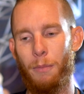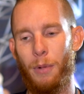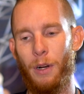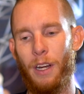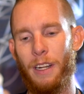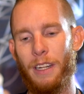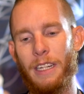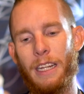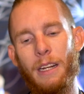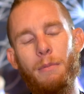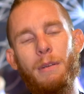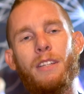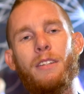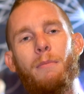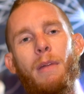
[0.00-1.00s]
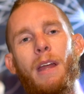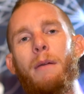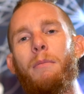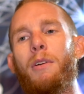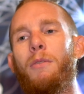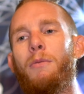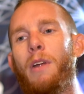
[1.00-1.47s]
But get a piece of
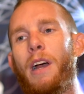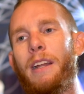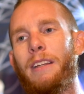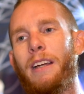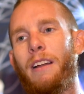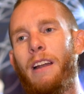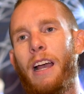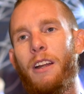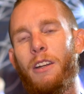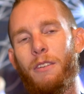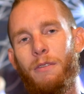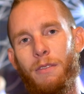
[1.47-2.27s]
paper and write down how you're